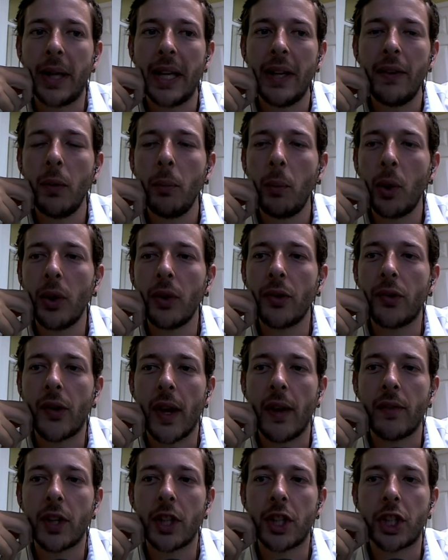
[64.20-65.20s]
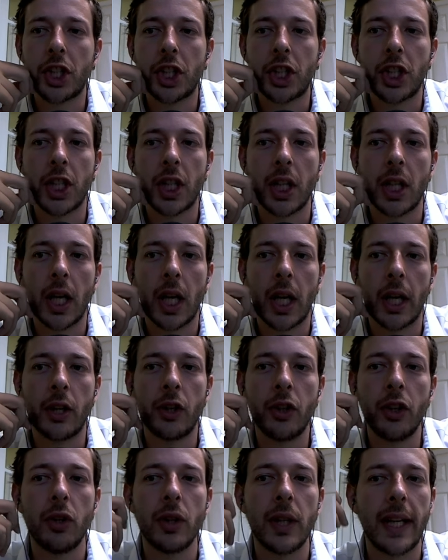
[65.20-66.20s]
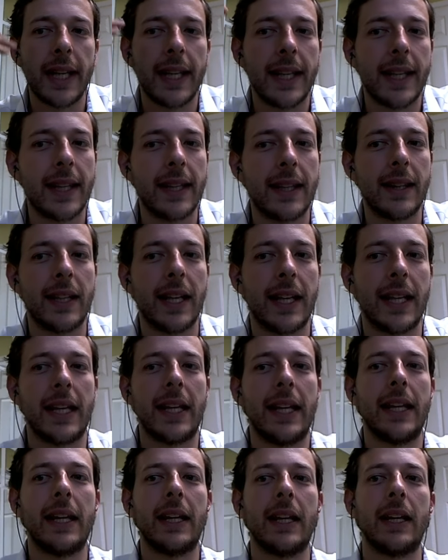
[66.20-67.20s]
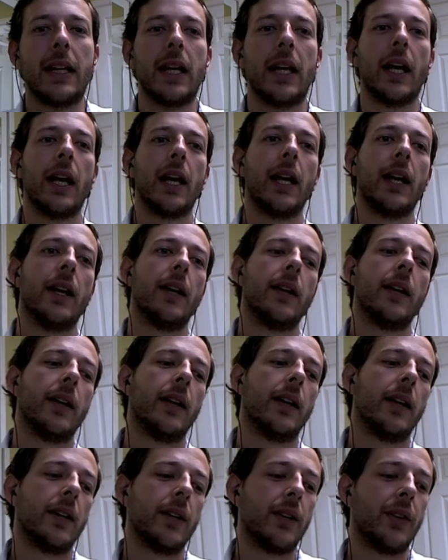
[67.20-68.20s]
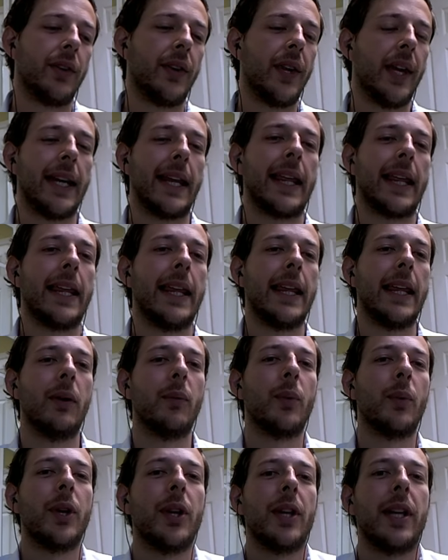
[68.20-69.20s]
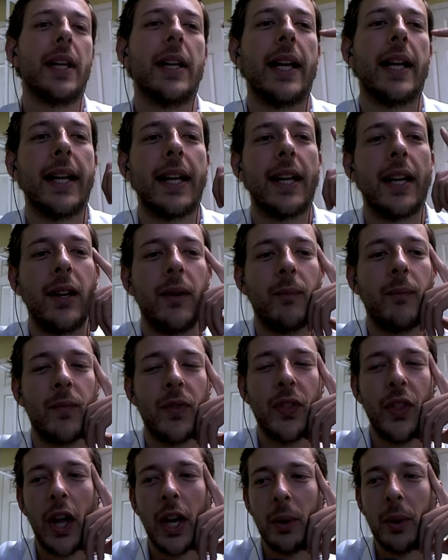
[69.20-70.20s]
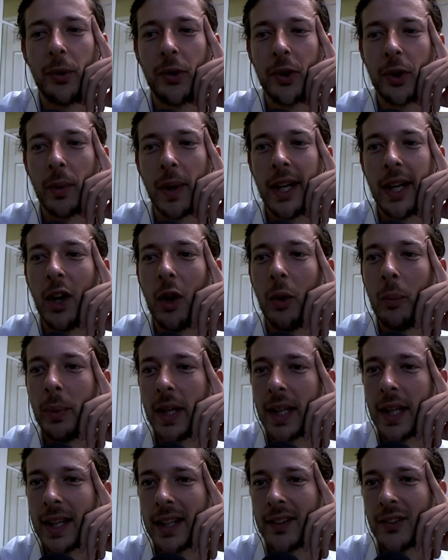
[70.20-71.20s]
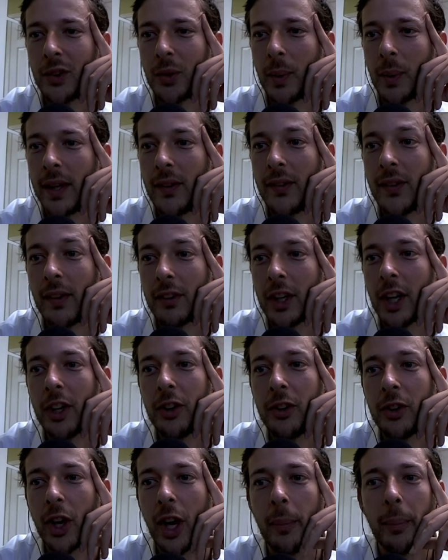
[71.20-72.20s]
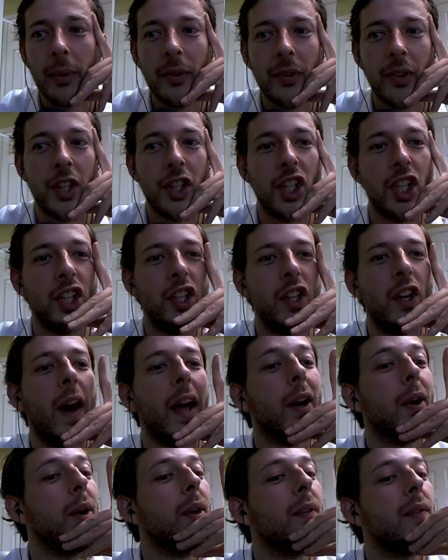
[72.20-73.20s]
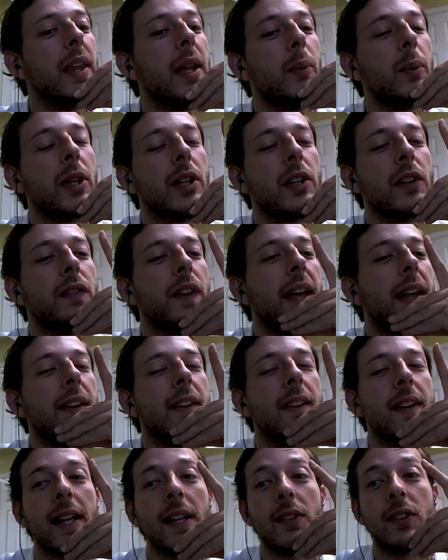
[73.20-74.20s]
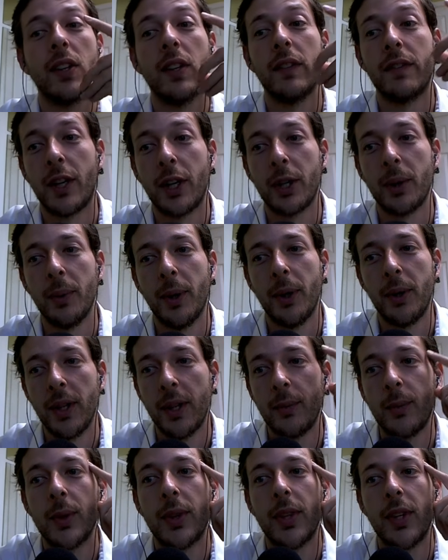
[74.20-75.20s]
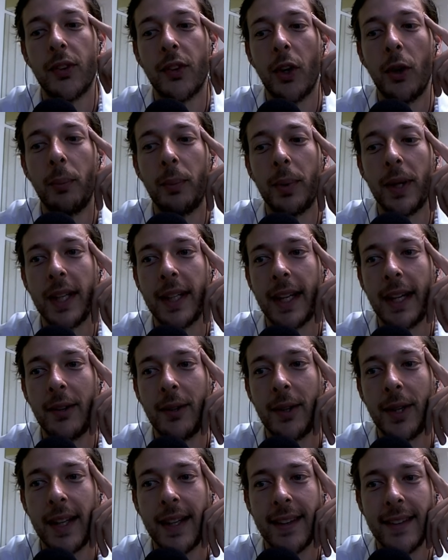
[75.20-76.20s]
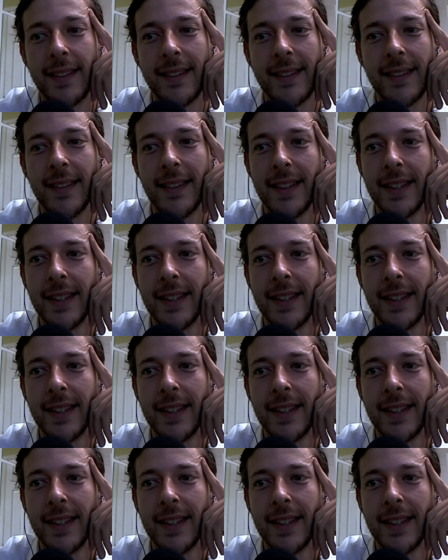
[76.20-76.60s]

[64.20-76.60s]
even Morozevich, I don't know that he really thought it was a great opening against 2700 opposition. I don't know if he would defend against Levon Aronian with this opening nowadays